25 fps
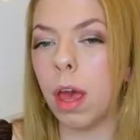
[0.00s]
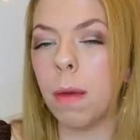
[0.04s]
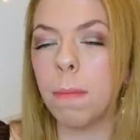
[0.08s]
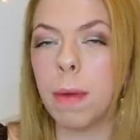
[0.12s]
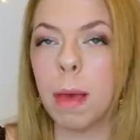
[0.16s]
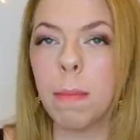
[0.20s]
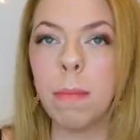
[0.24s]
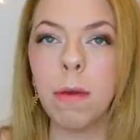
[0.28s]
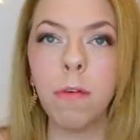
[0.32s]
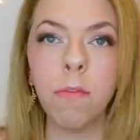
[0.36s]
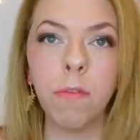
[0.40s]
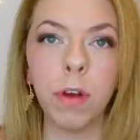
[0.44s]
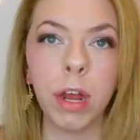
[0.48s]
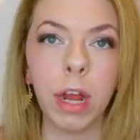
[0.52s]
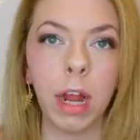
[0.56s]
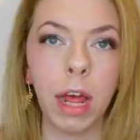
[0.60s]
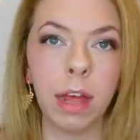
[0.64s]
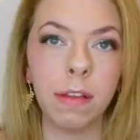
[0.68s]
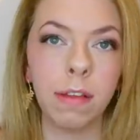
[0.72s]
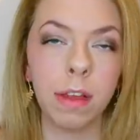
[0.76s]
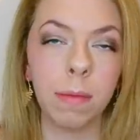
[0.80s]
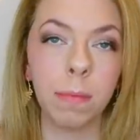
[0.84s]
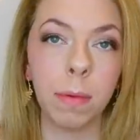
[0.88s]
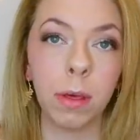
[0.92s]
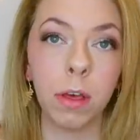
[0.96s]
It made me
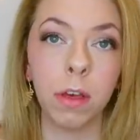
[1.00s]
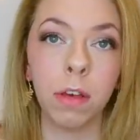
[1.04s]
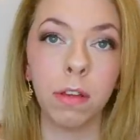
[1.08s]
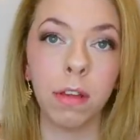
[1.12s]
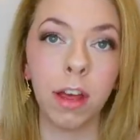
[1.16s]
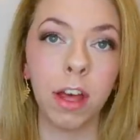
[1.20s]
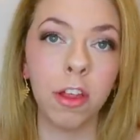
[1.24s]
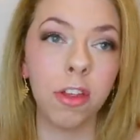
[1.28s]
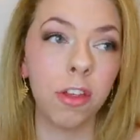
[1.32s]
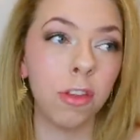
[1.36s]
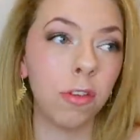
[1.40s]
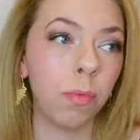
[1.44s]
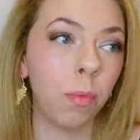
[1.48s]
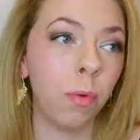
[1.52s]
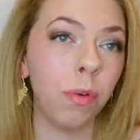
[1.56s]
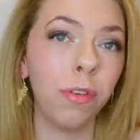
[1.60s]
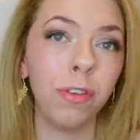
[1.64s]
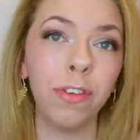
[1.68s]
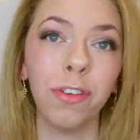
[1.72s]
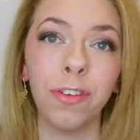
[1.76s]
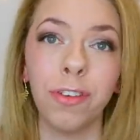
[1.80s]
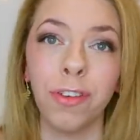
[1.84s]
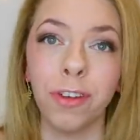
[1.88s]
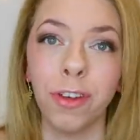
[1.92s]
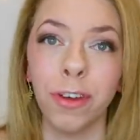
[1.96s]
realise it because I just
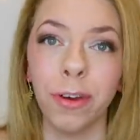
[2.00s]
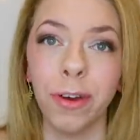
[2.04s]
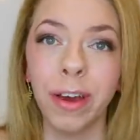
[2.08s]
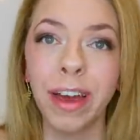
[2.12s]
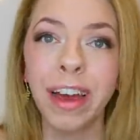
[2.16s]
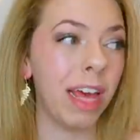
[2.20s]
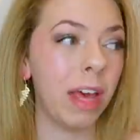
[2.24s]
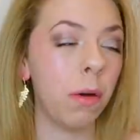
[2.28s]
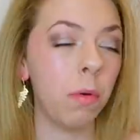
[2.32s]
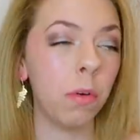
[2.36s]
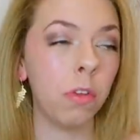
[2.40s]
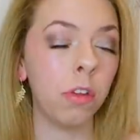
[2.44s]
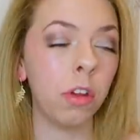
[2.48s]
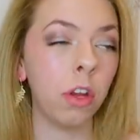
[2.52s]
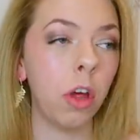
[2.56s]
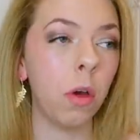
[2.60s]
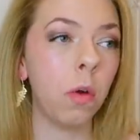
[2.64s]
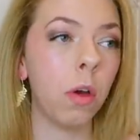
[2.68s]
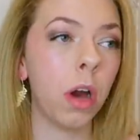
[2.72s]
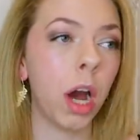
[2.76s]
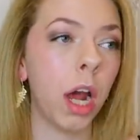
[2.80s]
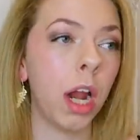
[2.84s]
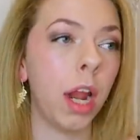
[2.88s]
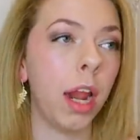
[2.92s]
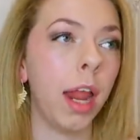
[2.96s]
wanted to. It was no
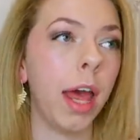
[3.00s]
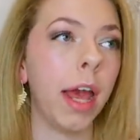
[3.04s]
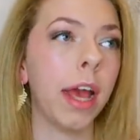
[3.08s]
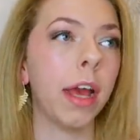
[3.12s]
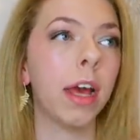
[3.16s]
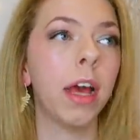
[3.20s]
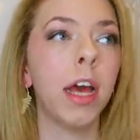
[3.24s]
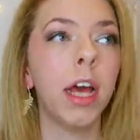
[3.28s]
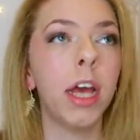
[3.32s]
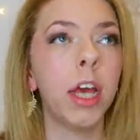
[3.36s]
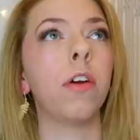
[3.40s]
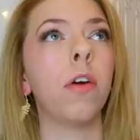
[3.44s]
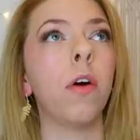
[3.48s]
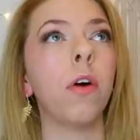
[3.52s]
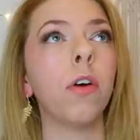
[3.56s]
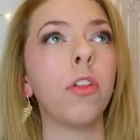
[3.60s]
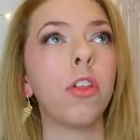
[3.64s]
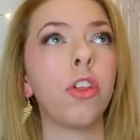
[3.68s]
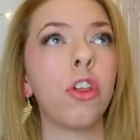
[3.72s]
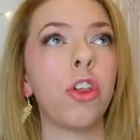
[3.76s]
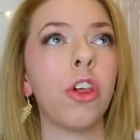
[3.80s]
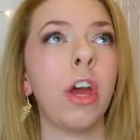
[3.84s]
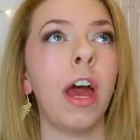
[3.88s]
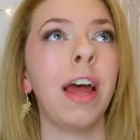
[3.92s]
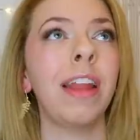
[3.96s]
kind of like
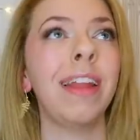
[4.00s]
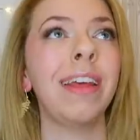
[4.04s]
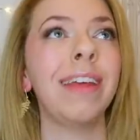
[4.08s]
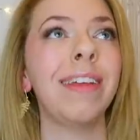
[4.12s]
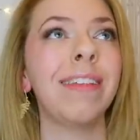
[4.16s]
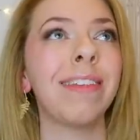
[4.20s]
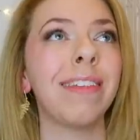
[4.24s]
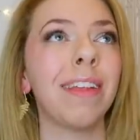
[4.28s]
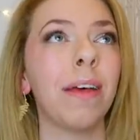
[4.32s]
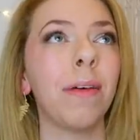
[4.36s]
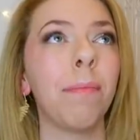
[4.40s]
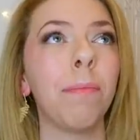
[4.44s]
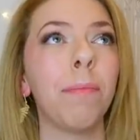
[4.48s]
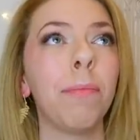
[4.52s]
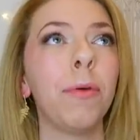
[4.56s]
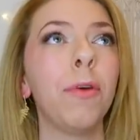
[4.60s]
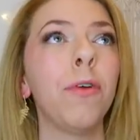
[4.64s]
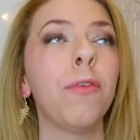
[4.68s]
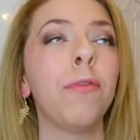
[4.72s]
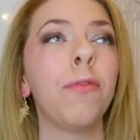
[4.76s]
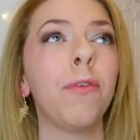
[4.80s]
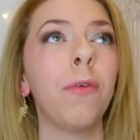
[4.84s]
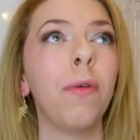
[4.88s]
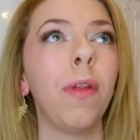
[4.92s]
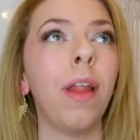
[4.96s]
God shone his
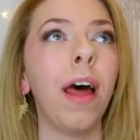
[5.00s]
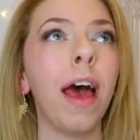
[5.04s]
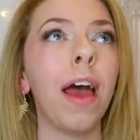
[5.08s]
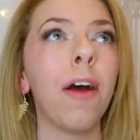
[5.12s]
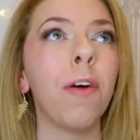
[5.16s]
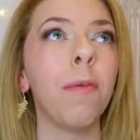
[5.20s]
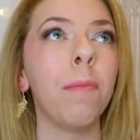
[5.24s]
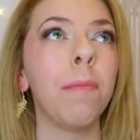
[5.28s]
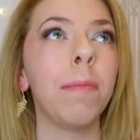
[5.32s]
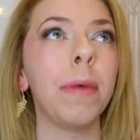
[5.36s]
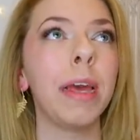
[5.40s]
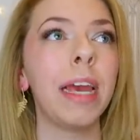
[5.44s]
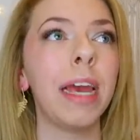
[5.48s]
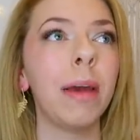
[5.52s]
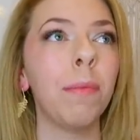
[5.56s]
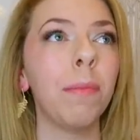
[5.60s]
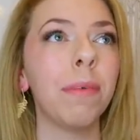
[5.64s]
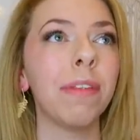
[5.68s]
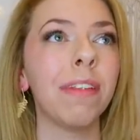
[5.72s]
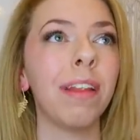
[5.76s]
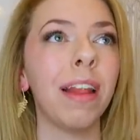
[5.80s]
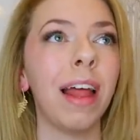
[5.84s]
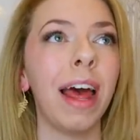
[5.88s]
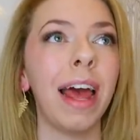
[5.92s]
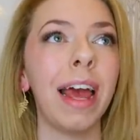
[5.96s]
beautiful light on me and
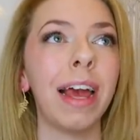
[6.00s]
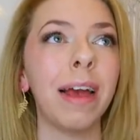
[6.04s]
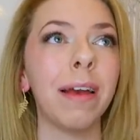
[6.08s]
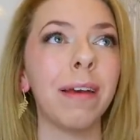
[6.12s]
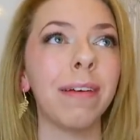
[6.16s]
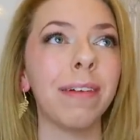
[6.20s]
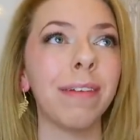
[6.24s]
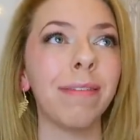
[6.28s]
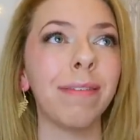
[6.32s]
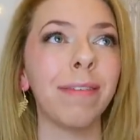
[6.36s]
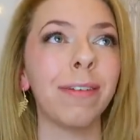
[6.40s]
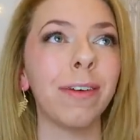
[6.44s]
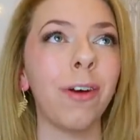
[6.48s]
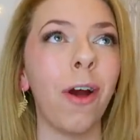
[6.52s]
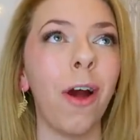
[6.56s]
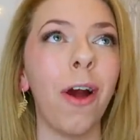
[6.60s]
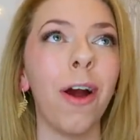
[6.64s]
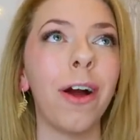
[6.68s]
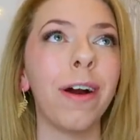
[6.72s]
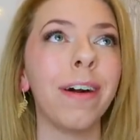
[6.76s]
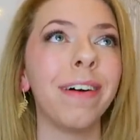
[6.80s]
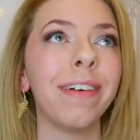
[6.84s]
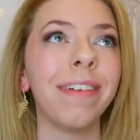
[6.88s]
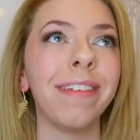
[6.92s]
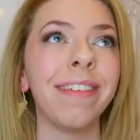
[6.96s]
was like,
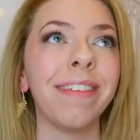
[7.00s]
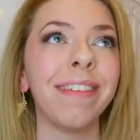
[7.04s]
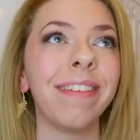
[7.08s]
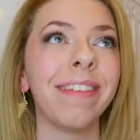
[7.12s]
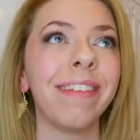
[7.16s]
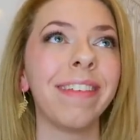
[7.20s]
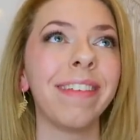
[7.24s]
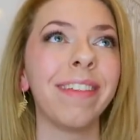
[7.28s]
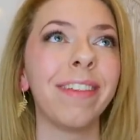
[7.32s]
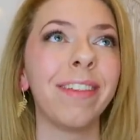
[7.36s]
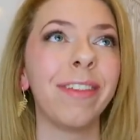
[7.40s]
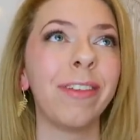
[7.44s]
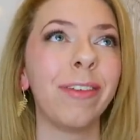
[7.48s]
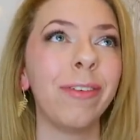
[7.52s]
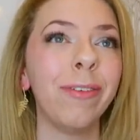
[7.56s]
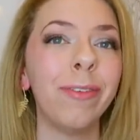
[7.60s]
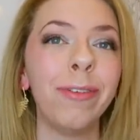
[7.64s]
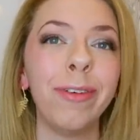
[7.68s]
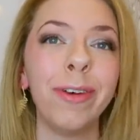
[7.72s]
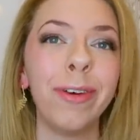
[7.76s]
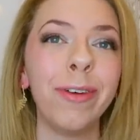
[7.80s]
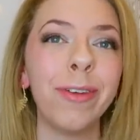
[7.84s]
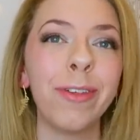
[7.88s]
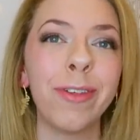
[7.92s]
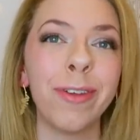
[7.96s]
girl, do
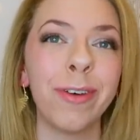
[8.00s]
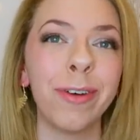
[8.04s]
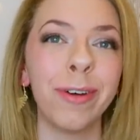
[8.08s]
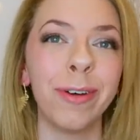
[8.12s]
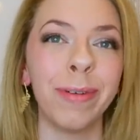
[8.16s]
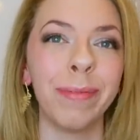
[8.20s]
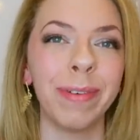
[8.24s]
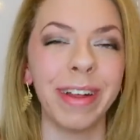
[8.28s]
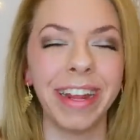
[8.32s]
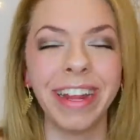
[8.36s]
YouTube.